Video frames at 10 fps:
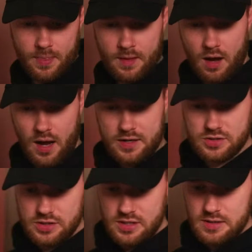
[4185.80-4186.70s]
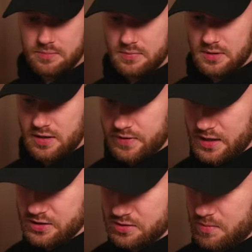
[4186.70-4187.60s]
I could see him giving
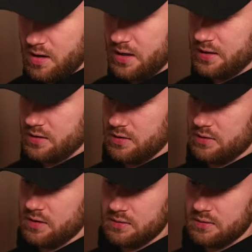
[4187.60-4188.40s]
Aston Martin a go, though.